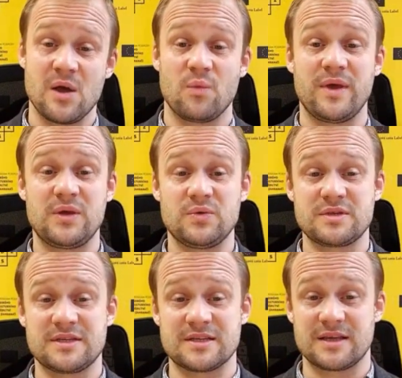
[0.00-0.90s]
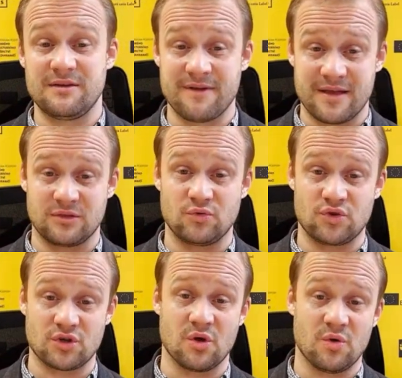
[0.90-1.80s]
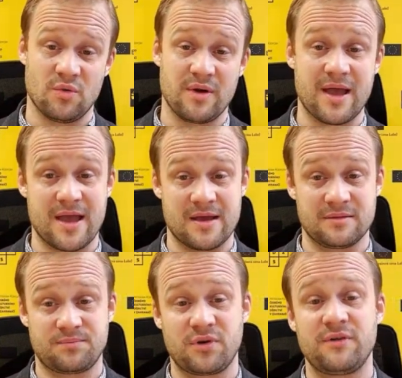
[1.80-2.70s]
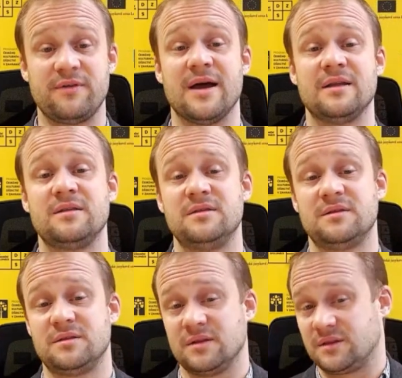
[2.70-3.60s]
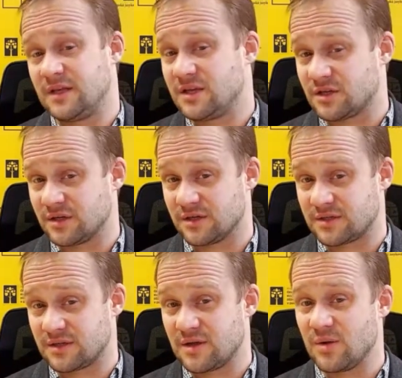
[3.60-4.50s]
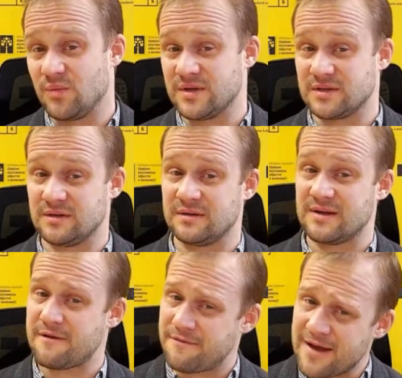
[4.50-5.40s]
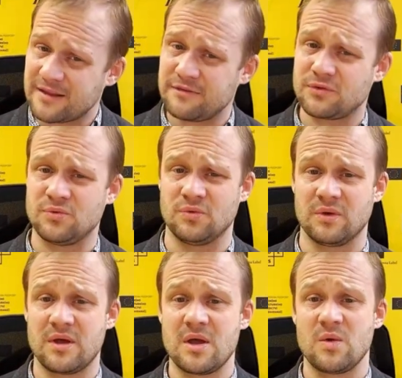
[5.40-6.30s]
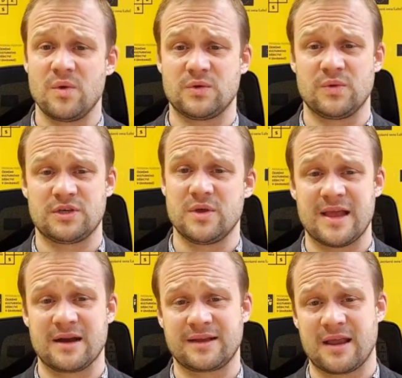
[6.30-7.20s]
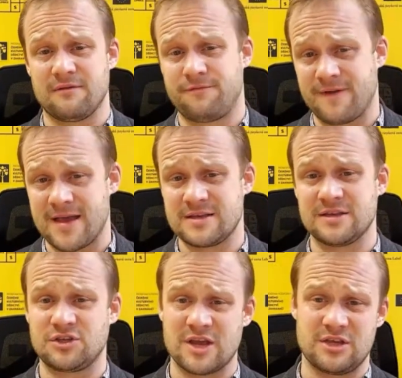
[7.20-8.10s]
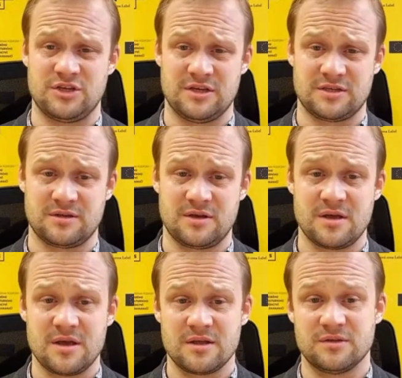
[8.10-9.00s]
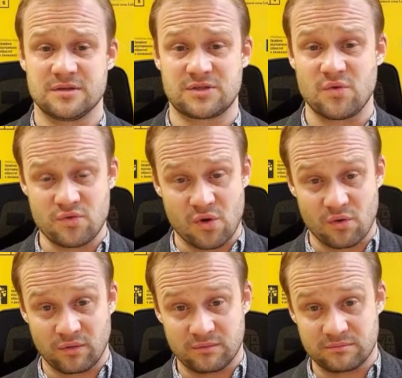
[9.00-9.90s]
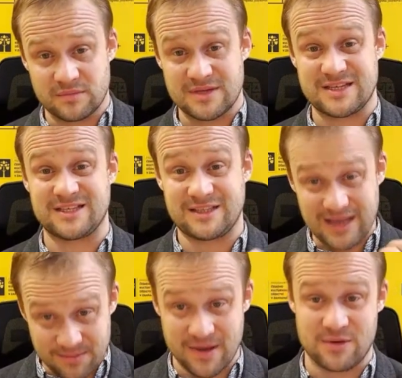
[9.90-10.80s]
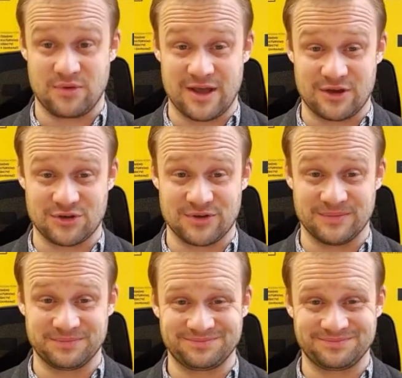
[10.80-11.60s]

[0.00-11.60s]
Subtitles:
We use this event to show and provide the teachers with an effective tool with which they can face the changes, the so-called STEAM education,